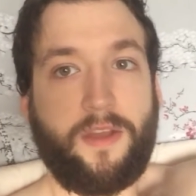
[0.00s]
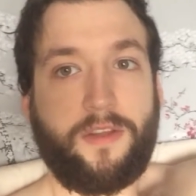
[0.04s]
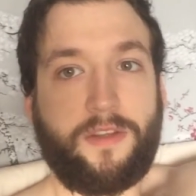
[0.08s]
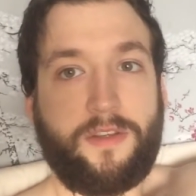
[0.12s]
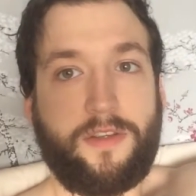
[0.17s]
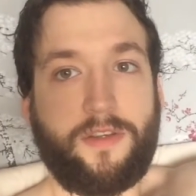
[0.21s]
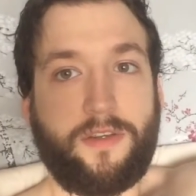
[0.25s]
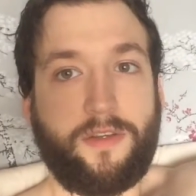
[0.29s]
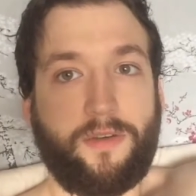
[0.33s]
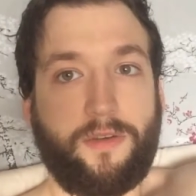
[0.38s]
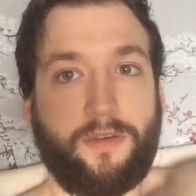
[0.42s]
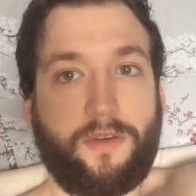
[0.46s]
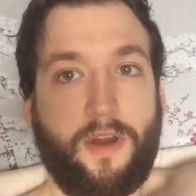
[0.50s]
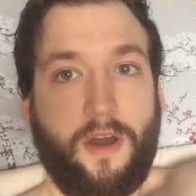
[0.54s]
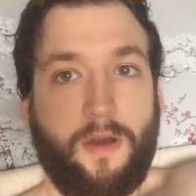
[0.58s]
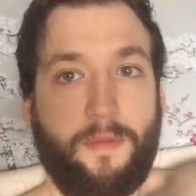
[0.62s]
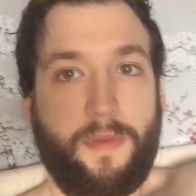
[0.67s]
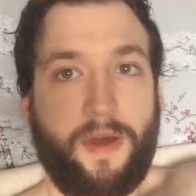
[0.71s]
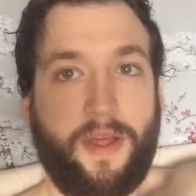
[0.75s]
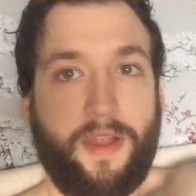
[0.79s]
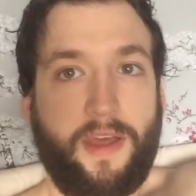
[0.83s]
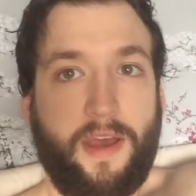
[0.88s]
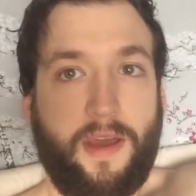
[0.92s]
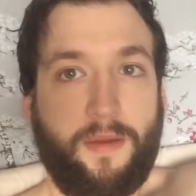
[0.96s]
to
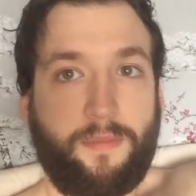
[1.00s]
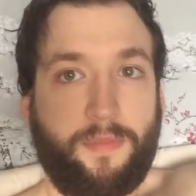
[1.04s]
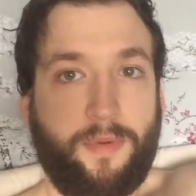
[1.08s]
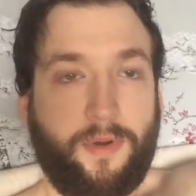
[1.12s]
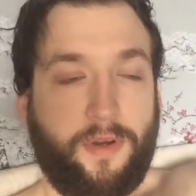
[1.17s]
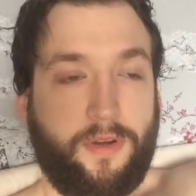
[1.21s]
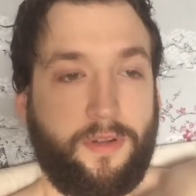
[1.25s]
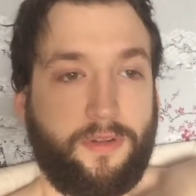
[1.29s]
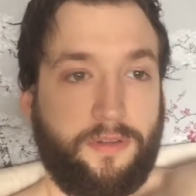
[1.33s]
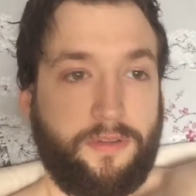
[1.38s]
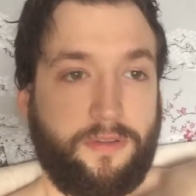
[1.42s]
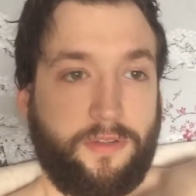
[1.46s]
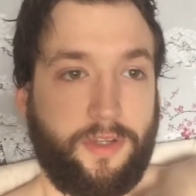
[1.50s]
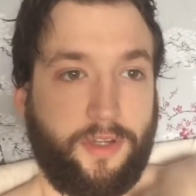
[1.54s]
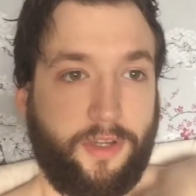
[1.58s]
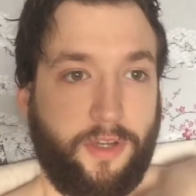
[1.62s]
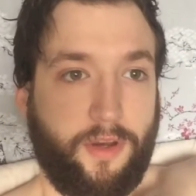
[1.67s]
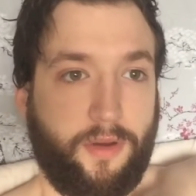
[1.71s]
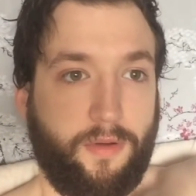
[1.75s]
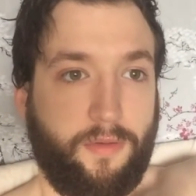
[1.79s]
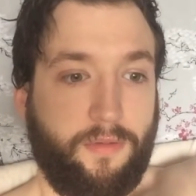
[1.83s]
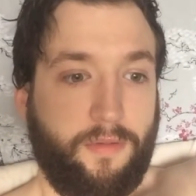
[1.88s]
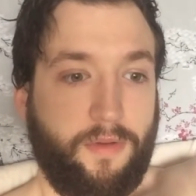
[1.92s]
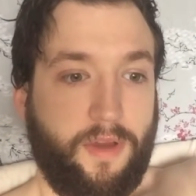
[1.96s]
combat that, but you
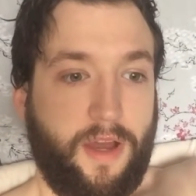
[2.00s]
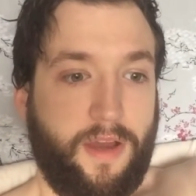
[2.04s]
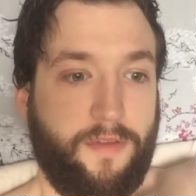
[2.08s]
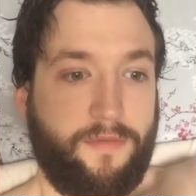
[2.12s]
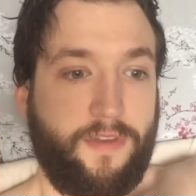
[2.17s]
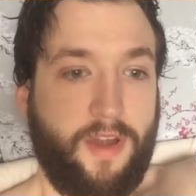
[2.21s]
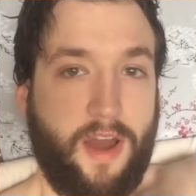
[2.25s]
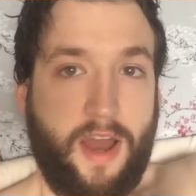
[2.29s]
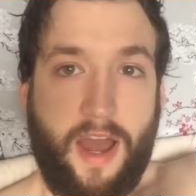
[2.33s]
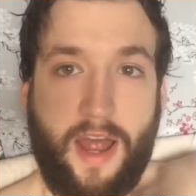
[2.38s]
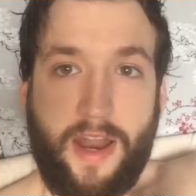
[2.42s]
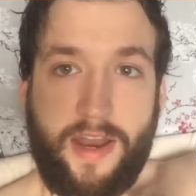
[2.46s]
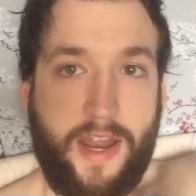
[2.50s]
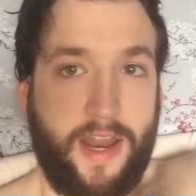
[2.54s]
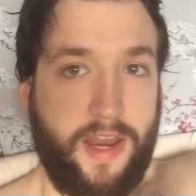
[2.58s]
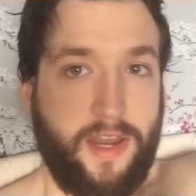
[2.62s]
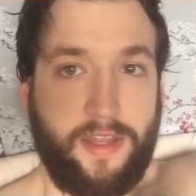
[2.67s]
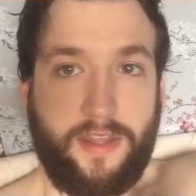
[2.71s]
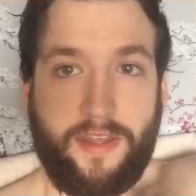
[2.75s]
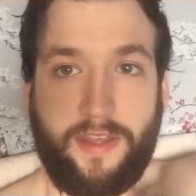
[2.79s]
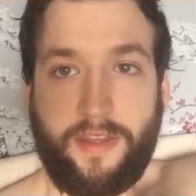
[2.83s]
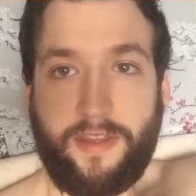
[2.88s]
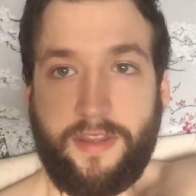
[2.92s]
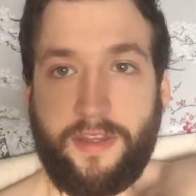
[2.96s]
know, I've not had
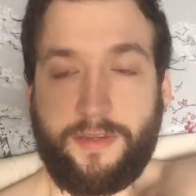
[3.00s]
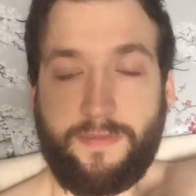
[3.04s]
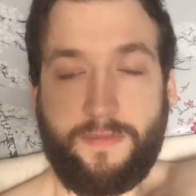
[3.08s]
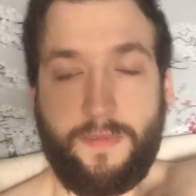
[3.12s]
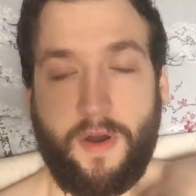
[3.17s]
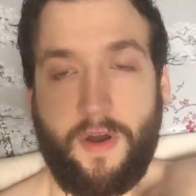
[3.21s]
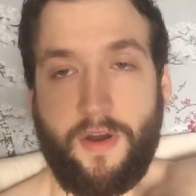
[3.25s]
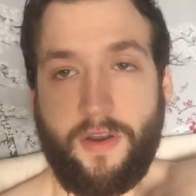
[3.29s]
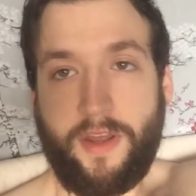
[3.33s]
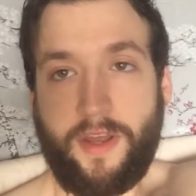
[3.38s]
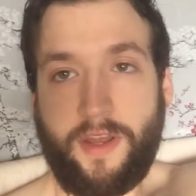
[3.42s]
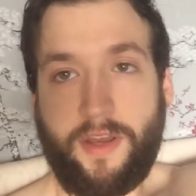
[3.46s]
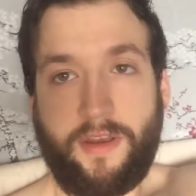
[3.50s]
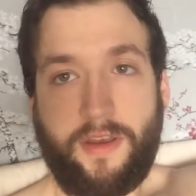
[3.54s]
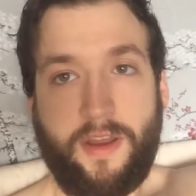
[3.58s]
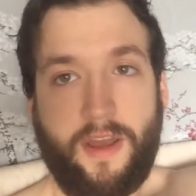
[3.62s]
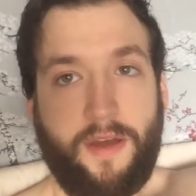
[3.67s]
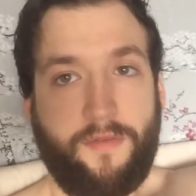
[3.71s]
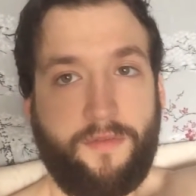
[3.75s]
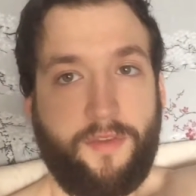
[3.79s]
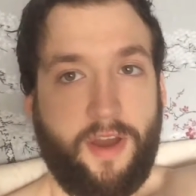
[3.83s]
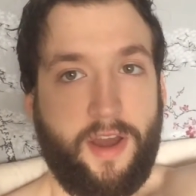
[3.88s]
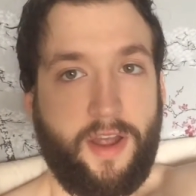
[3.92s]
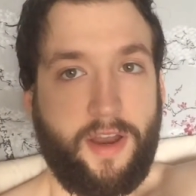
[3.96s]
anything this morning.
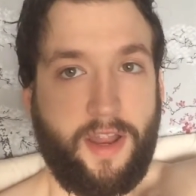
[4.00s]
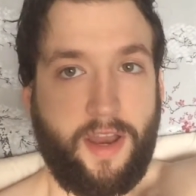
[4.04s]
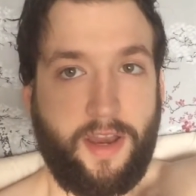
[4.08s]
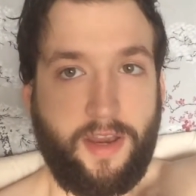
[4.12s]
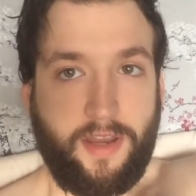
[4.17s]
I've not had